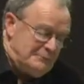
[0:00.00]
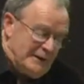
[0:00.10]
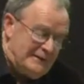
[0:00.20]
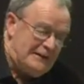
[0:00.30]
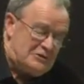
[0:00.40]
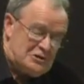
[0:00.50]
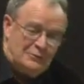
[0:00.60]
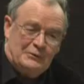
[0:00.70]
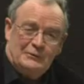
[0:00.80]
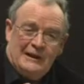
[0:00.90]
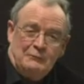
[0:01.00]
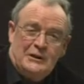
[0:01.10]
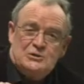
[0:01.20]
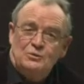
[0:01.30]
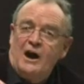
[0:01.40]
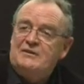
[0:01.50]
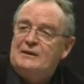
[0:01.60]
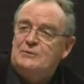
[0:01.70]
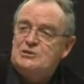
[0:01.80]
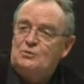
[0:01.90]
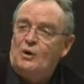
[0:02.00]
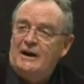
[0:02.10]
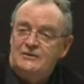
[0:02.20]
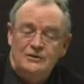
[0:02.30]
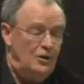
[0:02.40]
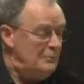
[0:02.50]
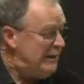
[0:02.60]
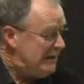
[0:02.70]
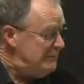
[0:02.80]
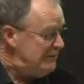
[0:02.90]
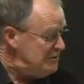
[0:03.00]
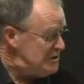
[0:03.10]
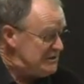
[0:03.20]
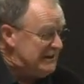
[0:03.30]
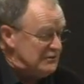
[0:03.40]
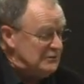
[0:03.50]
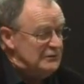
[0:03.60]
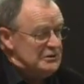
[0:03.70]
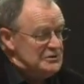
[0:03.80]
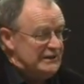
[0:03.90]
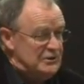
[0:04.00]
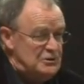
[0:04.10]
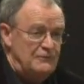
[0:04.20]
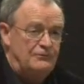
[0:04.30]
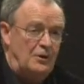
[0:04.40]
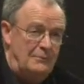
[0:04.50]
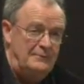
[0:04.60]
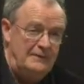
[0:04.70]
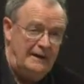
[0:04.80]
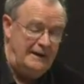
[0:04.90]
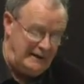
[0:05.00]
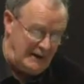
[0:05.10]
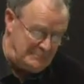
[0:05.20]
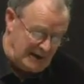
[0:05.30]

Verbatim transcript: But I think we should wind the clock back a bit and just get you from a